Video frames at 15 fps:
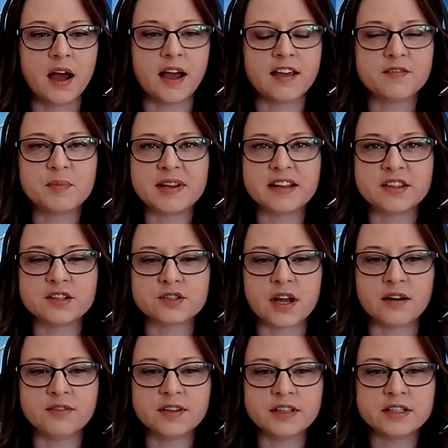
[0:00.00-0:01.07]
I have been in the
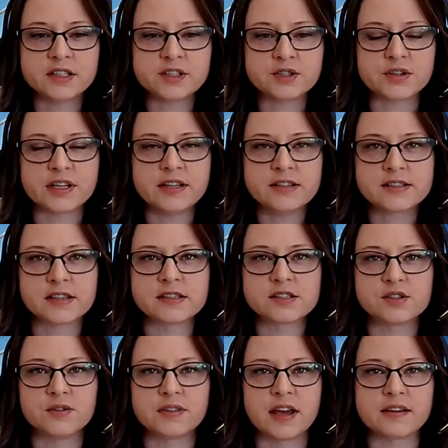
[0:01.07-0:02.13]
travel industry since
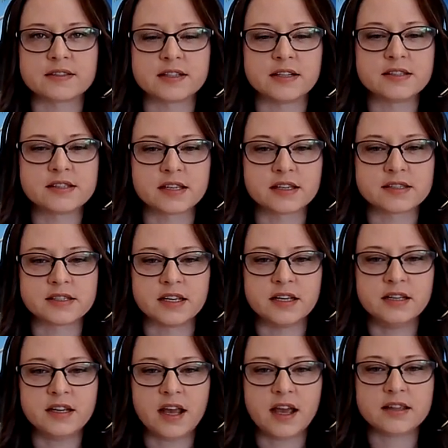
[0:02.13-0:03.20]

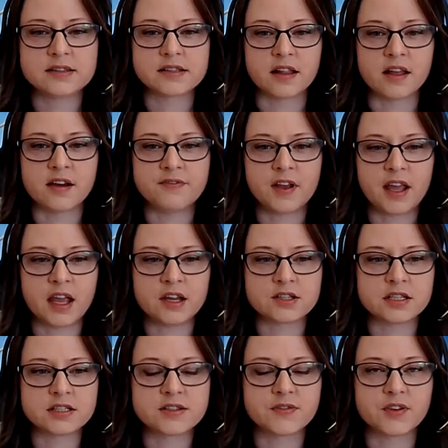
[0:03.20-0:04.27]
2016 and Sell Off
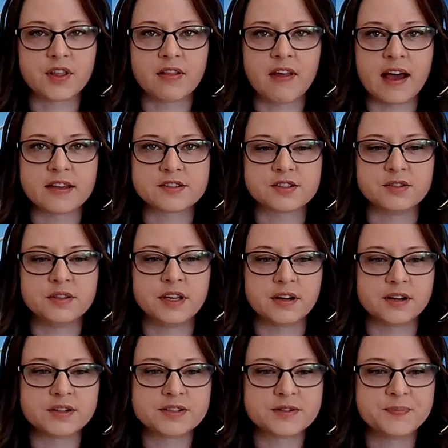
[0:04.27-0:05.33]
Vacations for the last 2
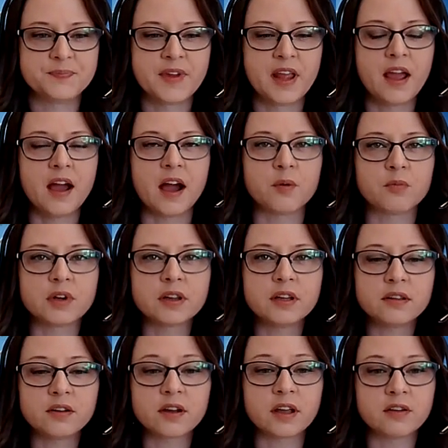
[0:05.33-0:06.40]
years. I'm
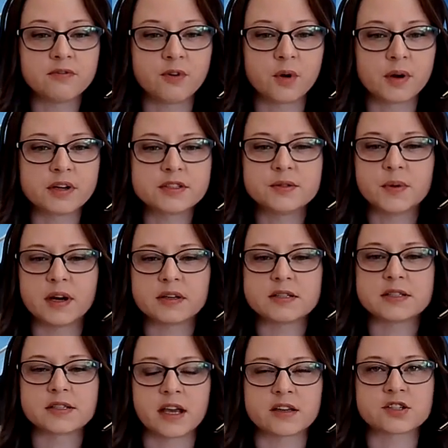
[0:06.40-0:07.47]
really looking forward to our
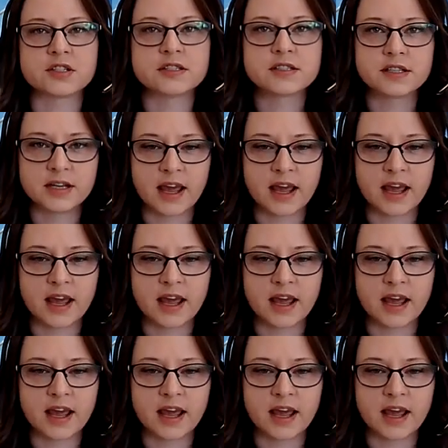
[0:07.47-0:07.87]
discussions